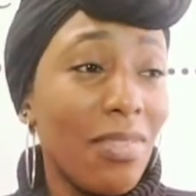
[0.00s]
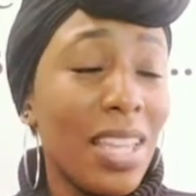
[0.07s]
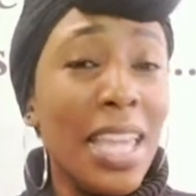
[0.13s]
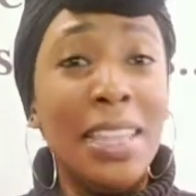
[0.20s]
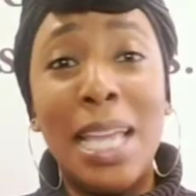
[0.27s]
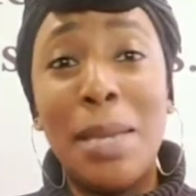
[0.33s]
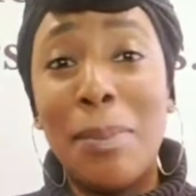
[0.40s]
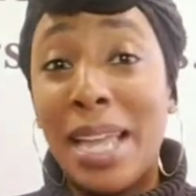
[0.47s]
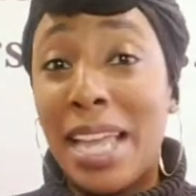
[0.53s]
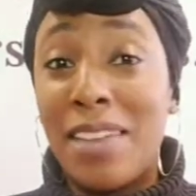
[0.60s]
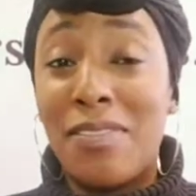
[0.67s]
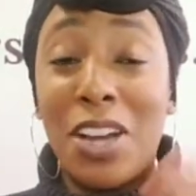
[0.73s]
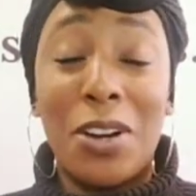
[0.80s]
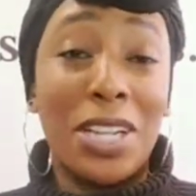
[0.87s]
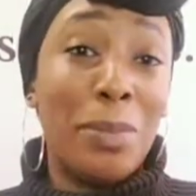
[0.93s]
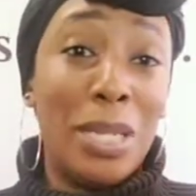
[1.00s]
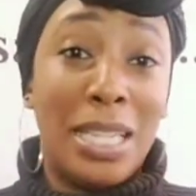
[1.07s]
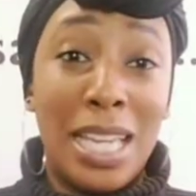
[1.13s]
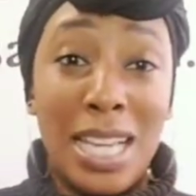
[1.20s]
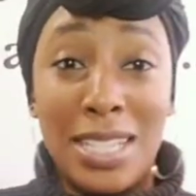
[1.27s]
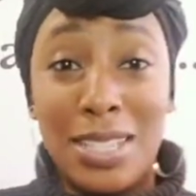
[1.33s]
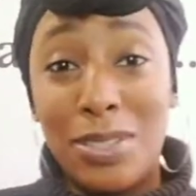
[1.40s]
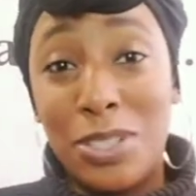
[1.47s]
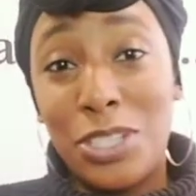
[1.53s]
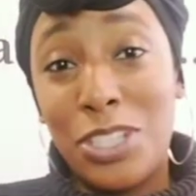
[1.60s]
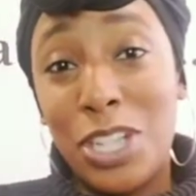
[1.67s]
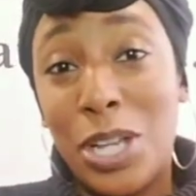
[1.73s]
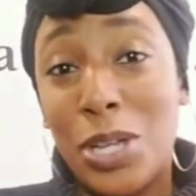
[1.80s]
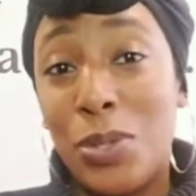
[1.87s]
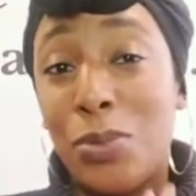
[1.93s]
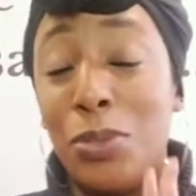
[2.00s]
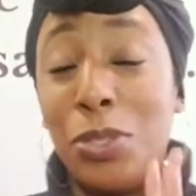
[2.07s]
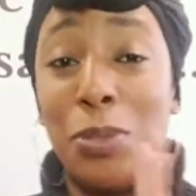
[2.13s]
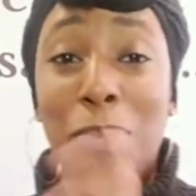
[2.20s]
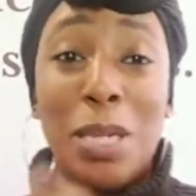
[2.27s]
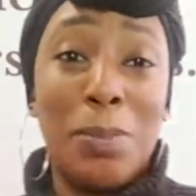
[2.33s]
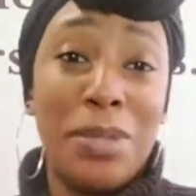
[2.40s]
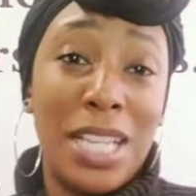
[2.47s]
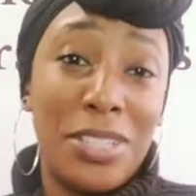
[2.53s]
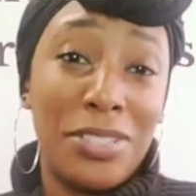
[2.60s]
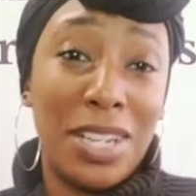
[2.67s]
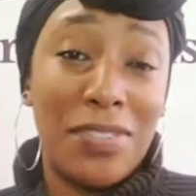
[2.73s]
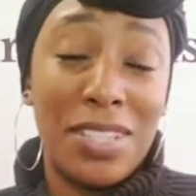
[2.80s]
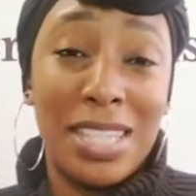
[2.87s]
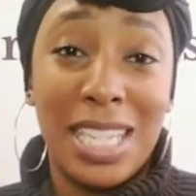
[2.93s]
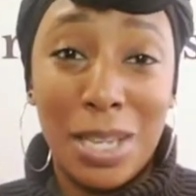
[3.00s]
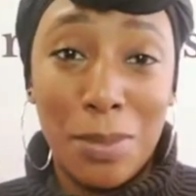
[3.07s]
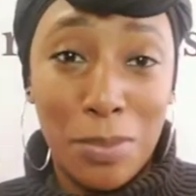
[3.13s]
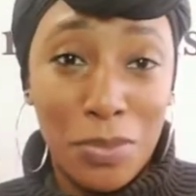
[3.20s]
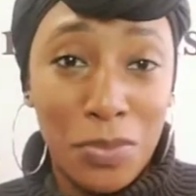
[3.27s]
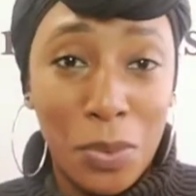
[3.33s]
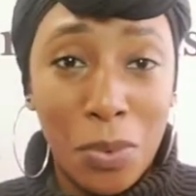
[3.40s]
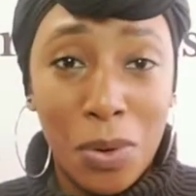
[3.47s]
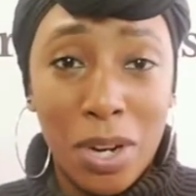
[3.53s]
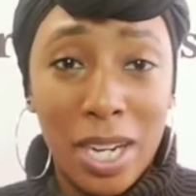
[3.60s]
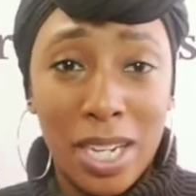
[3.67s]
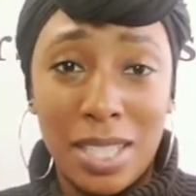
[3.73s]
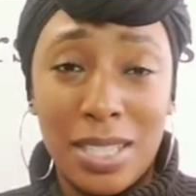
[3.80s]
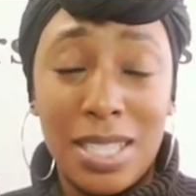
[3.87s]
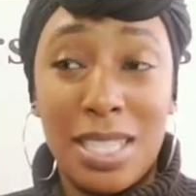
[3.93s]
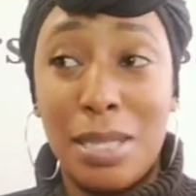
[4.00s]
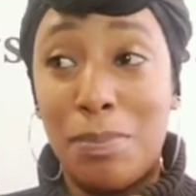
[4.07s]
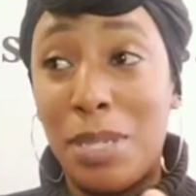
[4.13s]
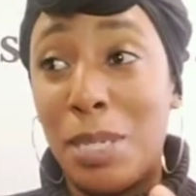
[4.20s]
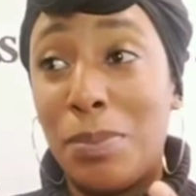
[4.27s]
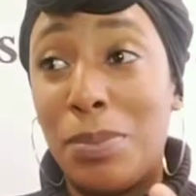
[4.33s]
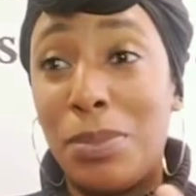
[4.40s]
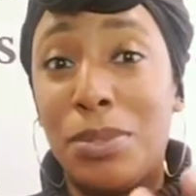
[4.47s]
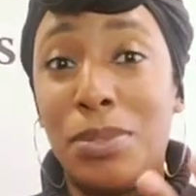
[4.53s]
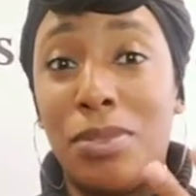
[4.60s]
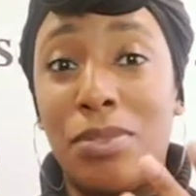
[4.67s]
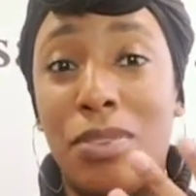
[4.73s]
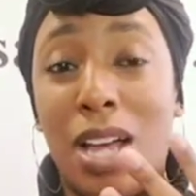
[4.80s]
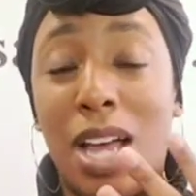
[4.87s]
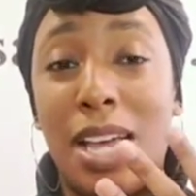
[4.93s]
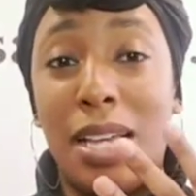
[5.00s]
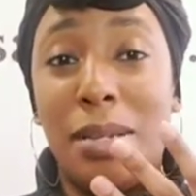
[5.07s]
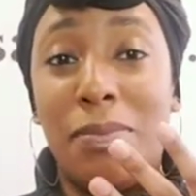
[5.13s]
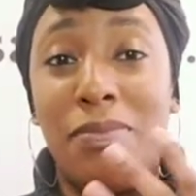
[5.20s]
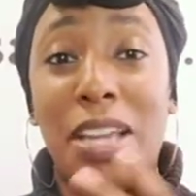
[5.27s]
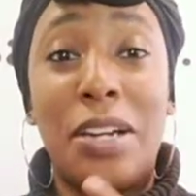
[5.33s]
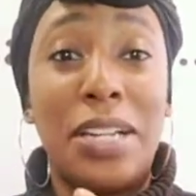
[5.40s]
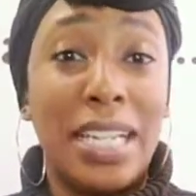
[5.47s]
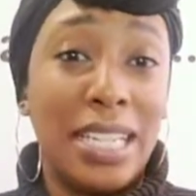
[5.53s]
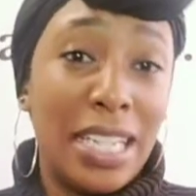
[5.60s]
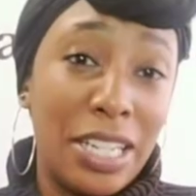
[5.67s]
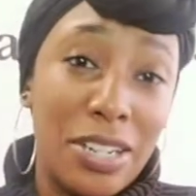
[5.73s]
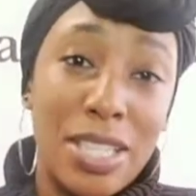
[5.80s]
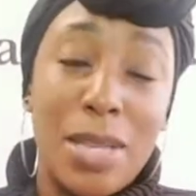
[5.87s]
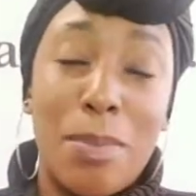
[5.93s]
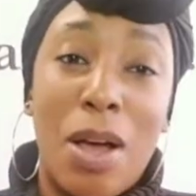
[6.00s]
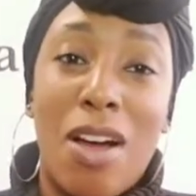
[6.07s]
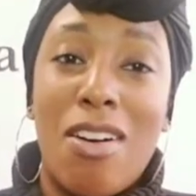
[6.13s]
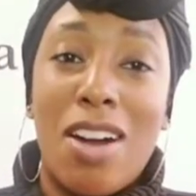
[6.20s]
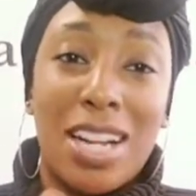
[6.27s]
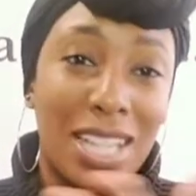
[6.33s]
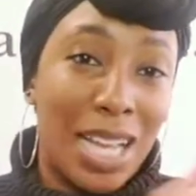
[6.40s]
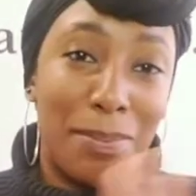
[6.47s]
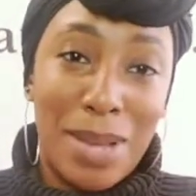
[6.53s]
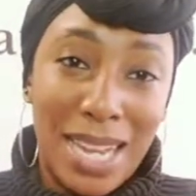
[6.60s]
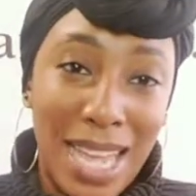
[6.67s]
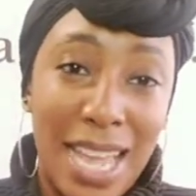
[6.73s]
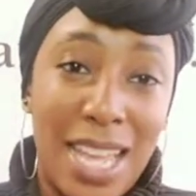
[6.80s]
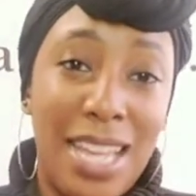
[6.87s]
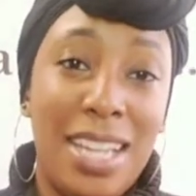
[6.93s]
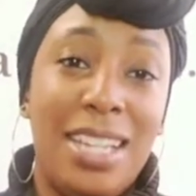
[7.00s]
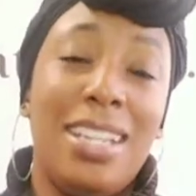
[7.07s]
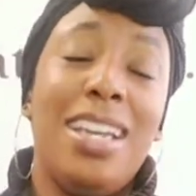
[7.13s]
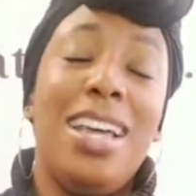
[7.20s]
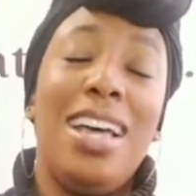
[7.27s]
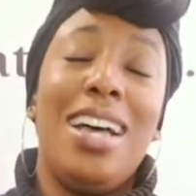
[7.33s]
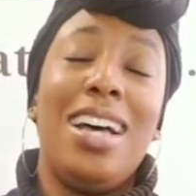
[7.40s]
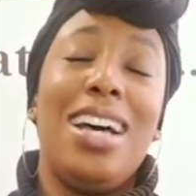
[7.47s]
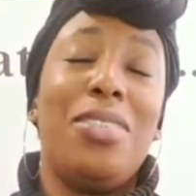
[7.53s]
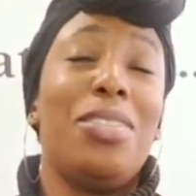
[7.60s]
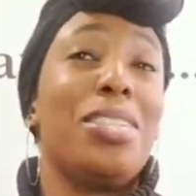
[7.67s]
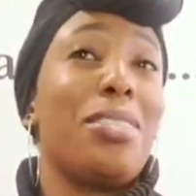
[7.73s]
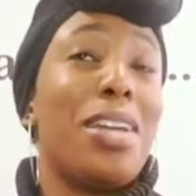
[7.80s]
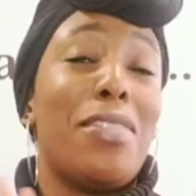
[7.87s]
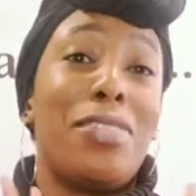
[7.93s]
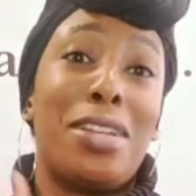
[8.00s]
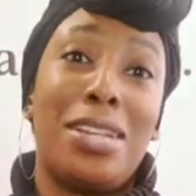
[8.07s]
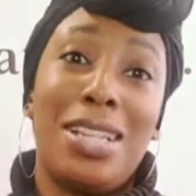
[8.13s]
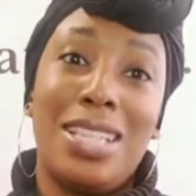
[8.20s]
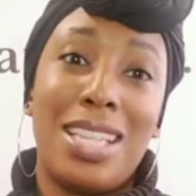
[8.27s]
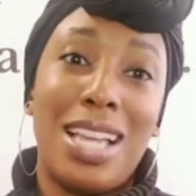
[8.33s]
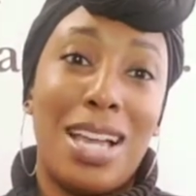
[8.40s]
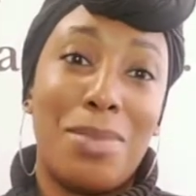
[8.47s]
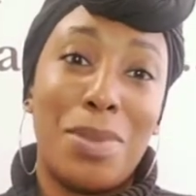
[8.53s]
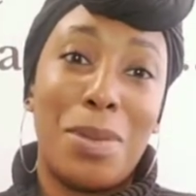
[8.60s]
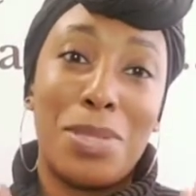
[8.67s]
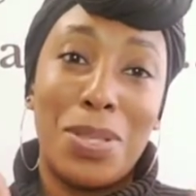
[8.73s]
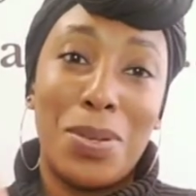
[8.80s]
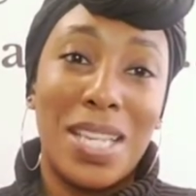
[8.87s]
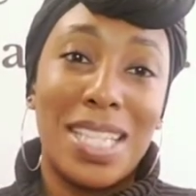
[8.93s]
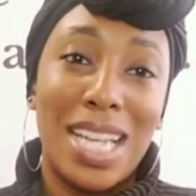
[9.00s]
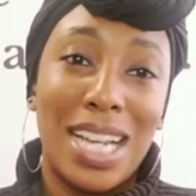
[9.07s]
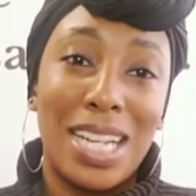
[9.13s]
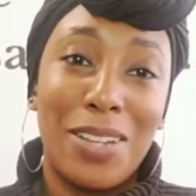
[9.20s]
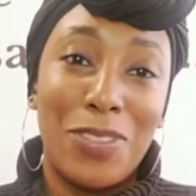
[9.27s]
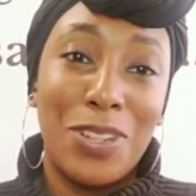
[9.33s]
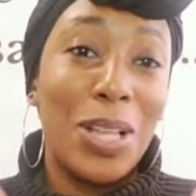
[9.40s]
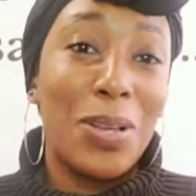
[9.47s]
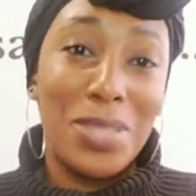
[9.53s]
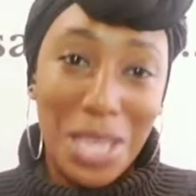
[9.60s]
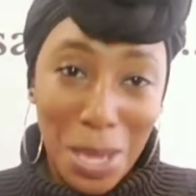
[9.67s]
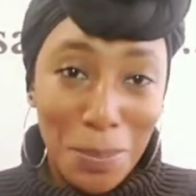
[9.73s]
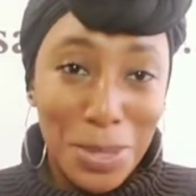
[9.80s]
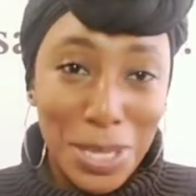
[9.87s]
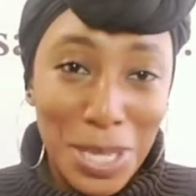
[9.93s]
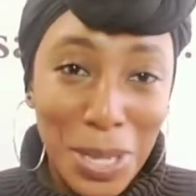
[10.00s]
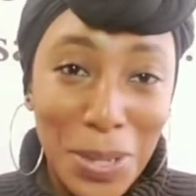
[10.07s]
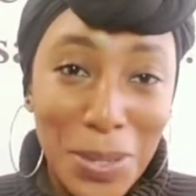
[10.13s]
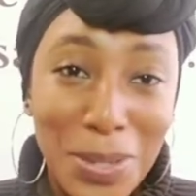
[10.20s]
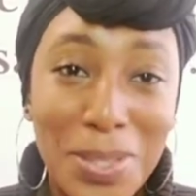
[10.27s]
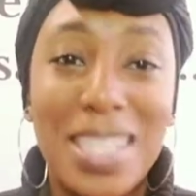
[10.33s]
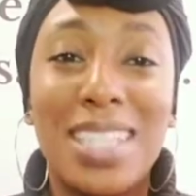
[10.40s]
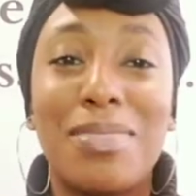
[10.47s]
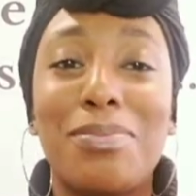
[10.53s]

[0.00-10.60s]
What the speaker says: They may have already been guests on the show, new people that you've never seen before, some people very near to my heart, like my dad. I'm just gonna have a good time. I'm so excited for those episodes.